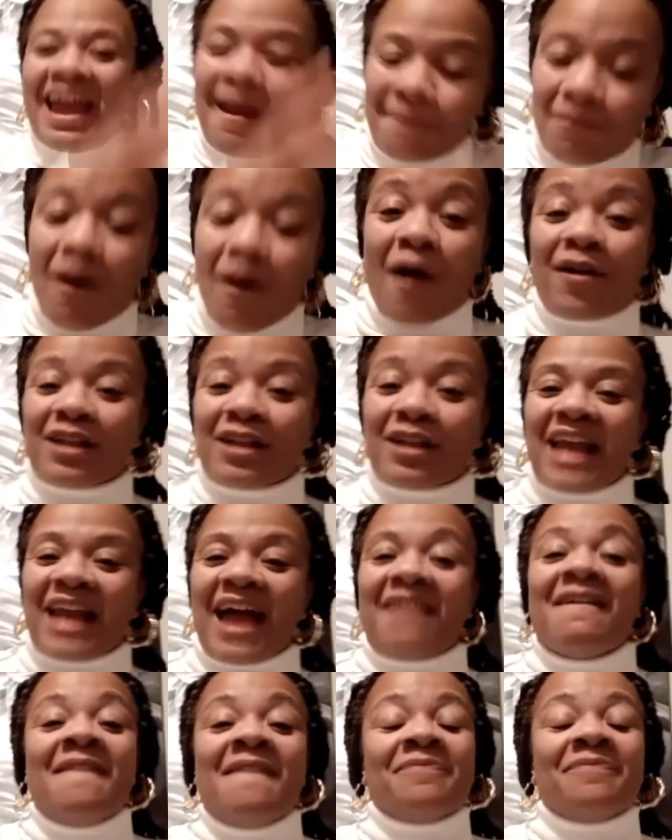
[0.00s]
and brought it to
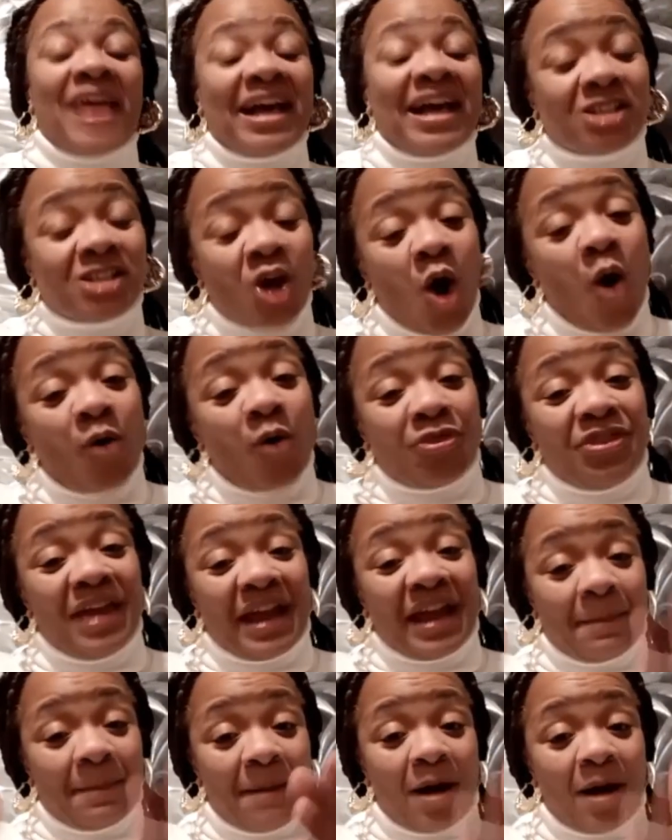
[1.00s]
life. That's the whole
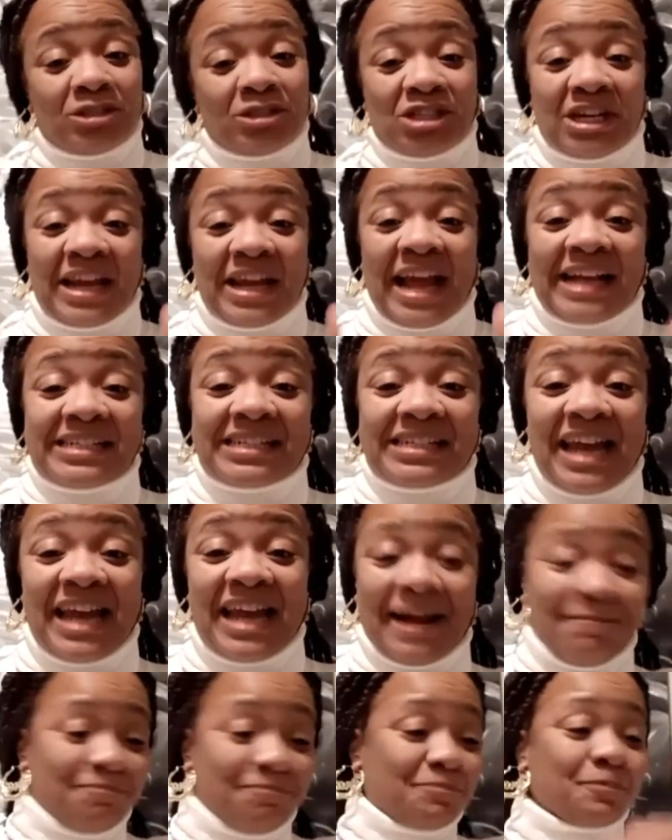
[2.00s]
thing about Shana
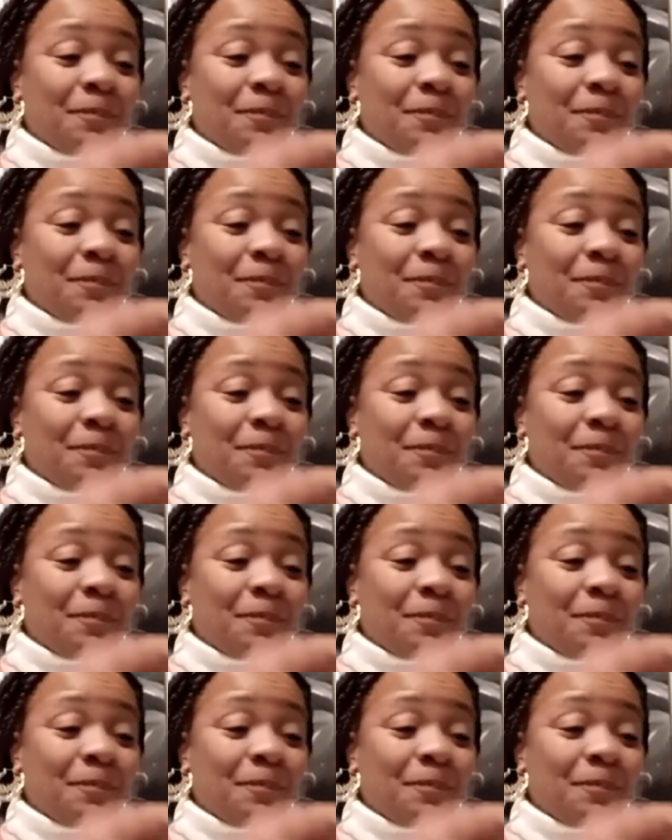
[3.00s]
Slay.